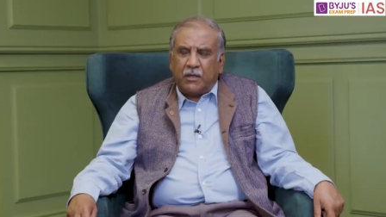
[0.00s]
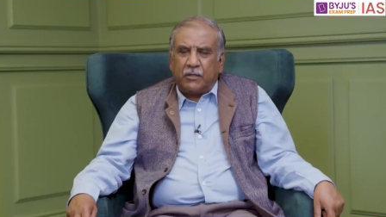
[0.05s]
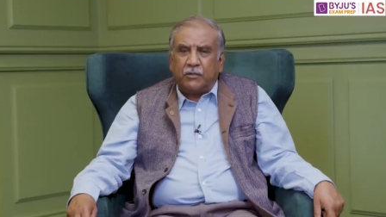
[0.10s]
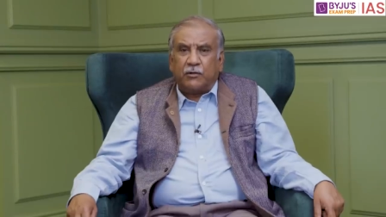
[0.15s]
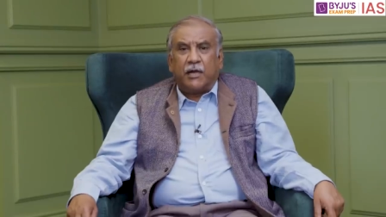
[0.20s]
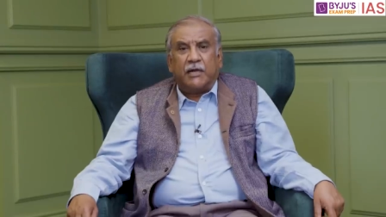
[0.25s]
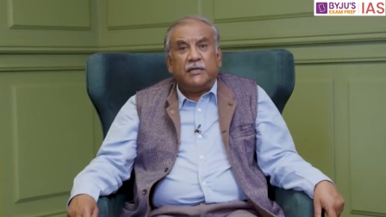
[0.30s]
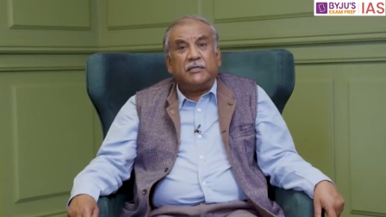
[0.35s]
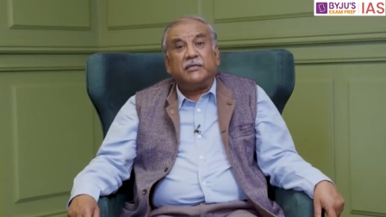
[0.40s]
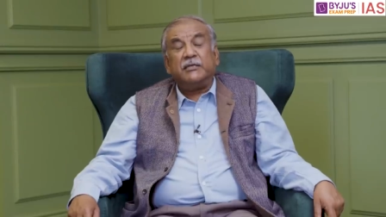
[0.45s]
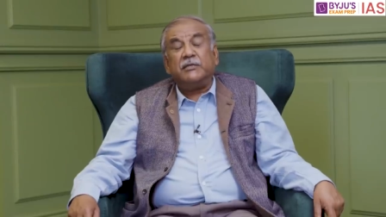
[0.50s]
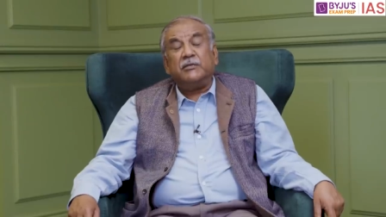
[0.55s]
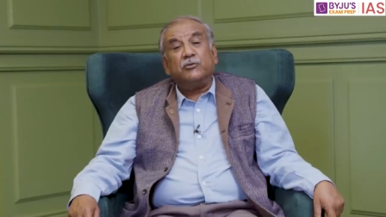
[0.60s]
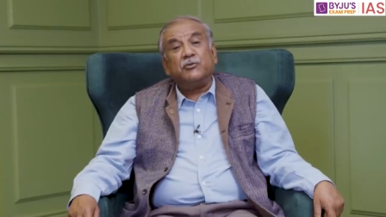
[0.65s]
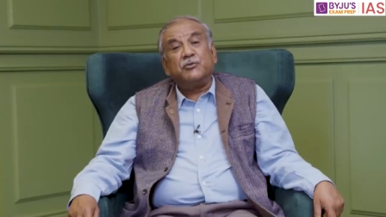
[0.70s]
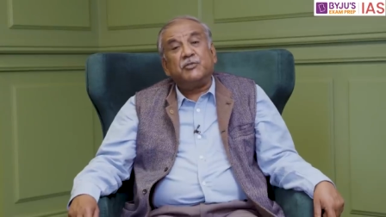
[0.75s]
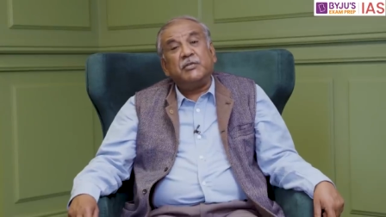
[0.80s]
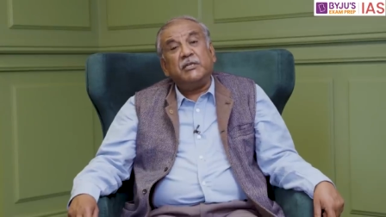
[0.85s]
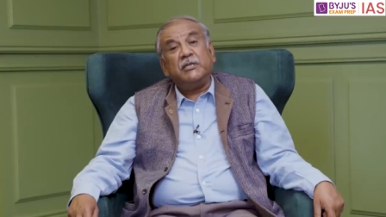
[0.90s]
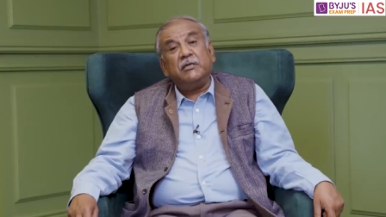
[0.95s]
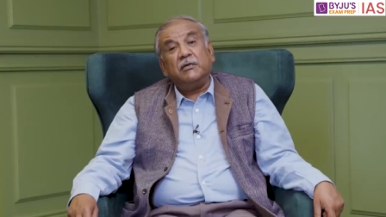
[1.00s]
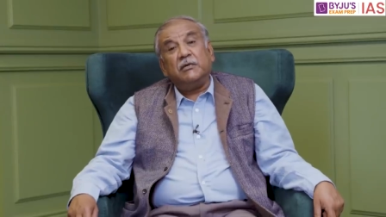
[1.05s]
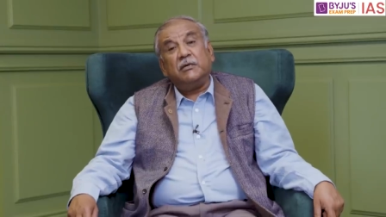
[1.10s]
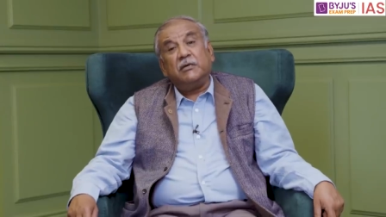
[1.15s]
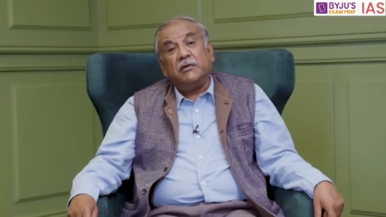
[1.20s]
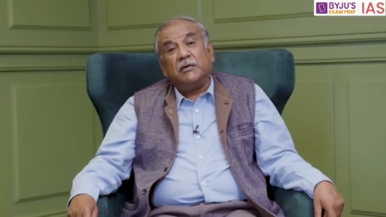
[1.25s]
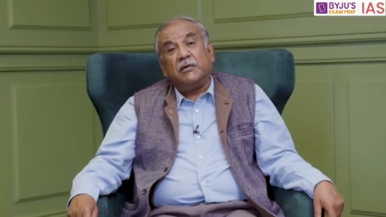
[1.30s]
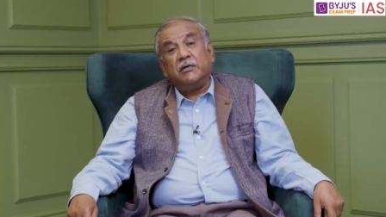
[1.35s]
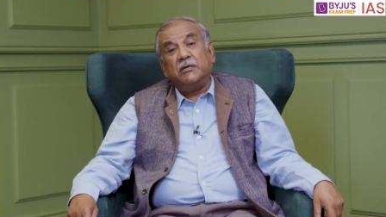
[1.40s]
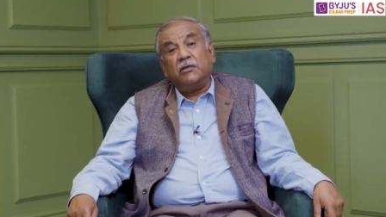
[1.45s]
So I think you see
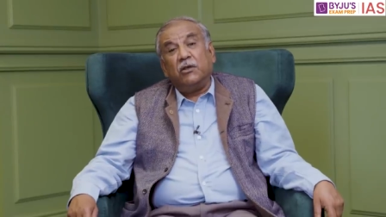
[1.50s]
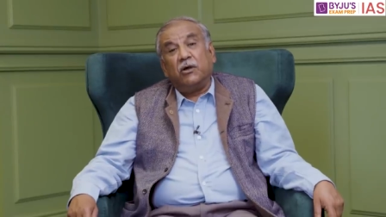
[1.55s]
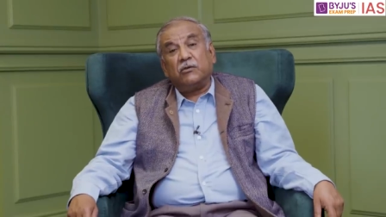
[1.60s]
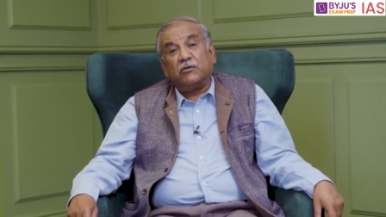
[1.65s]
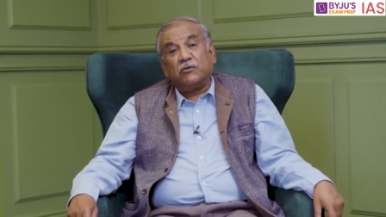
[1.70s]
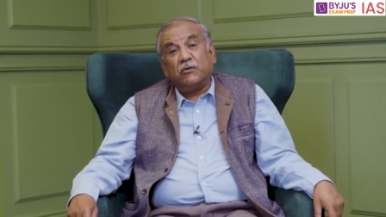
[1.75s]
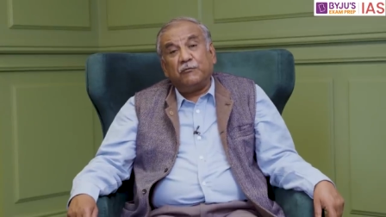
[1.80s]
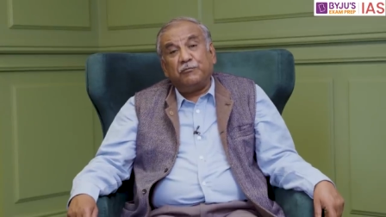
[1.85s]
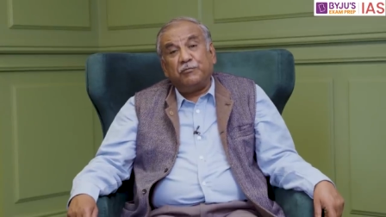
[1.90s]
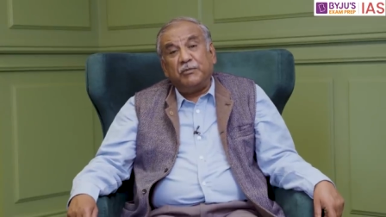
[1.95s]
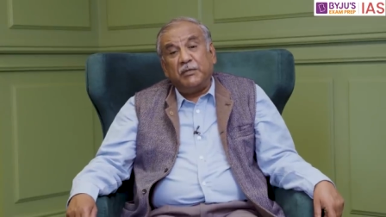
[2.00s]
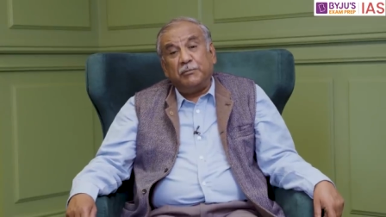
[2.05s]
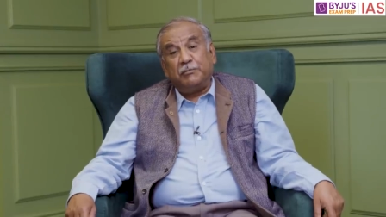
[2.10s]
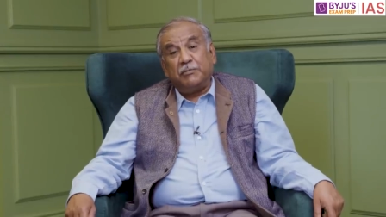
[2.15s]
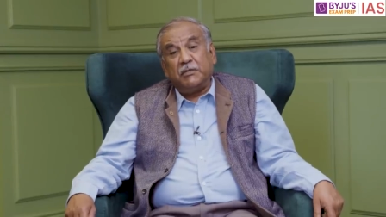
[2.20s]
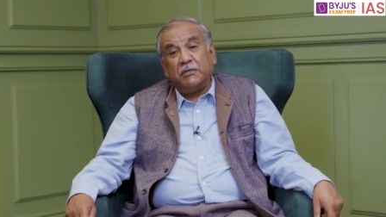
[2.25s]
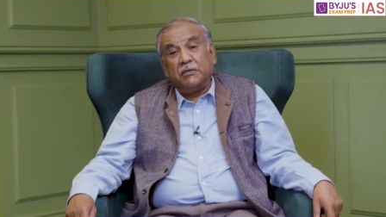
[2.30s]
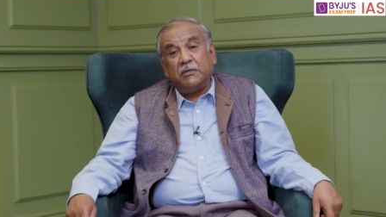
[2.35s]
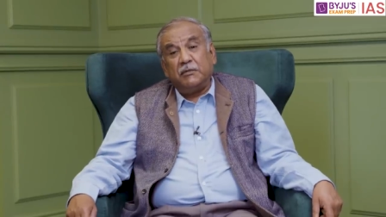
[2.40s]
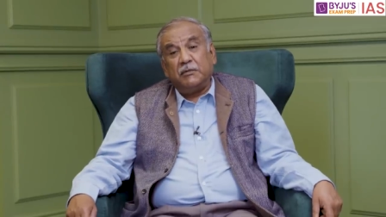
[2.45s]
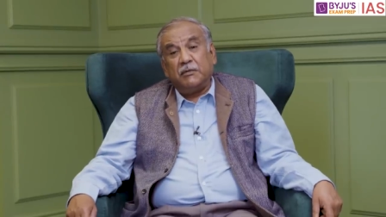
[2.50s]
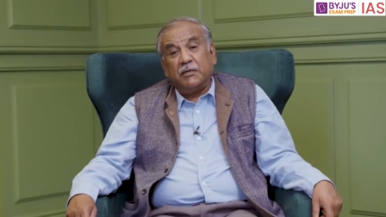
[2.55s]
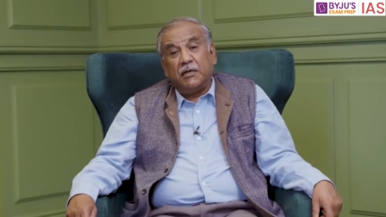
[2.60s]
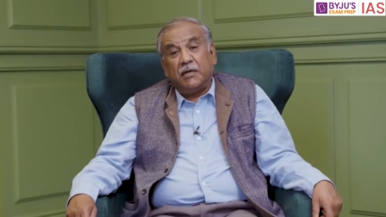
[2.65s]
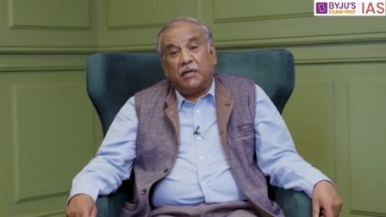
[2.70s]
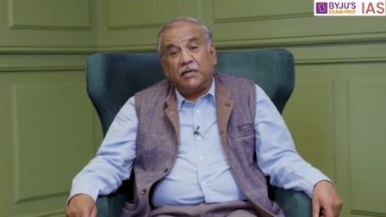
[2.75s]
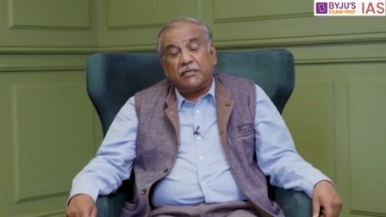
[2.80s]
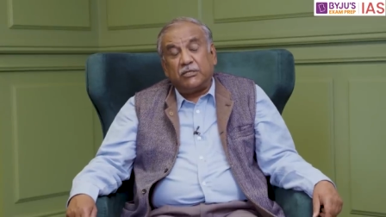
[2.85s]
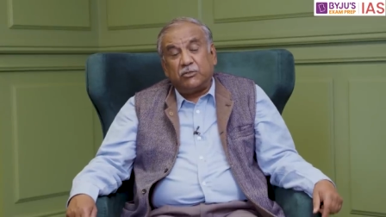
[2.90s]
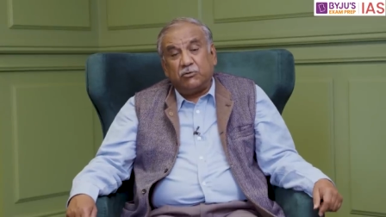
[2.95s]
a lot of people
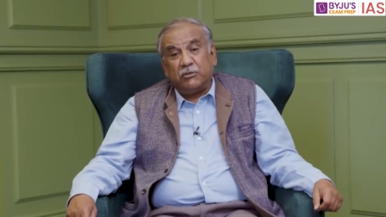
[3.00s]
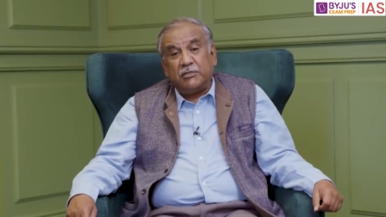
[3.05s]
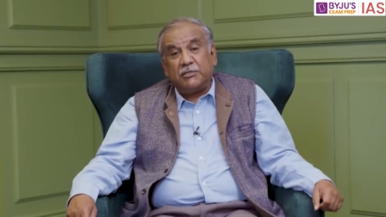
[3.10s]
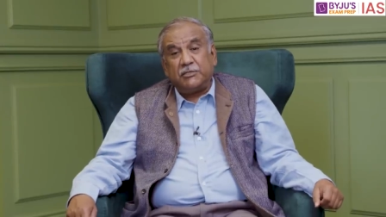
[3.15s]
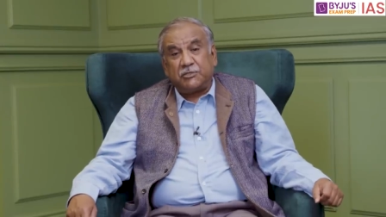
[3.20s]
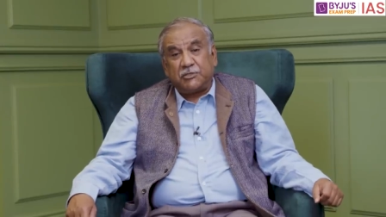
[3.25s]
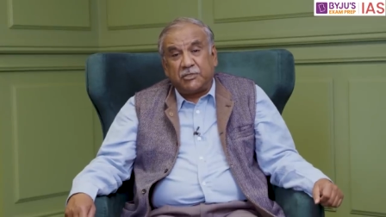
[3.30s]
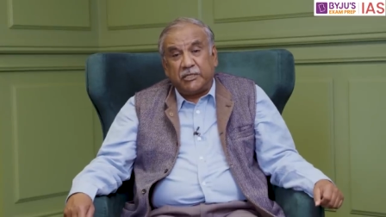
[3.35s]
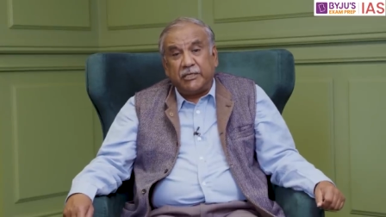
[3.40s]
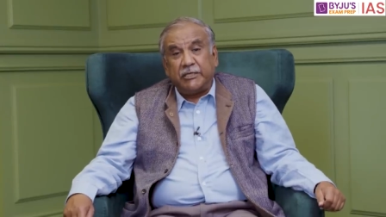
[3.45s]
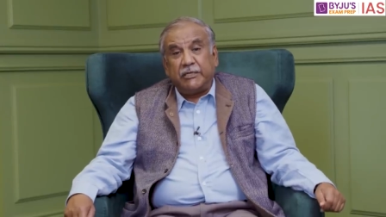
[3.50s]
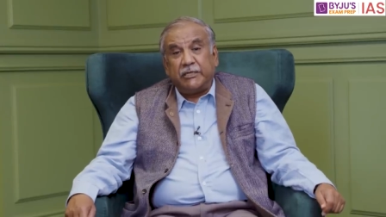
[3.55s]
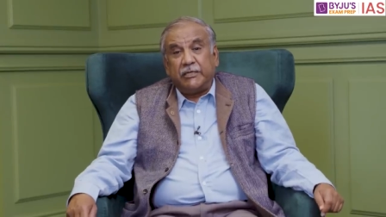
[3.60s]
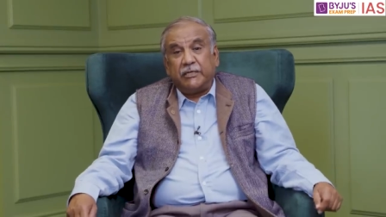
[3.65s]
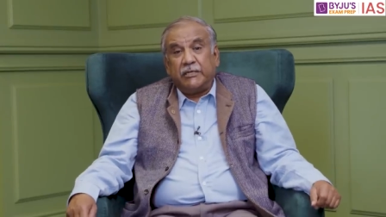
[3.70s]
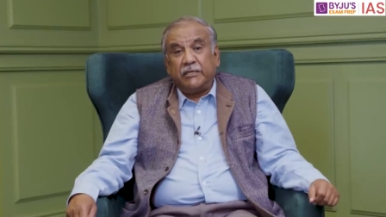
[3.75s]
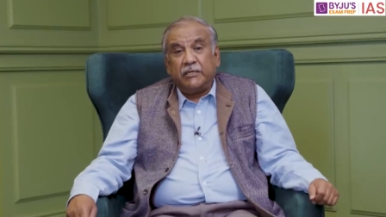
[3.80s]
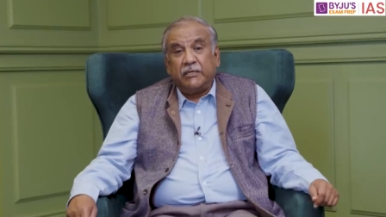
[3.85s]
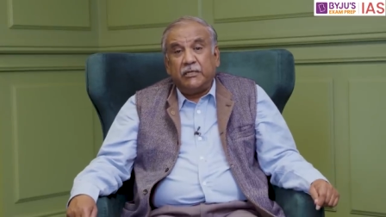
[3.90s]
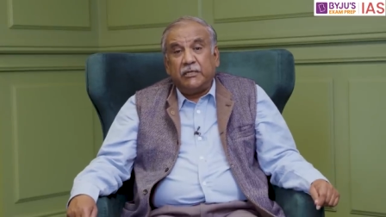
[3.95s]
actually say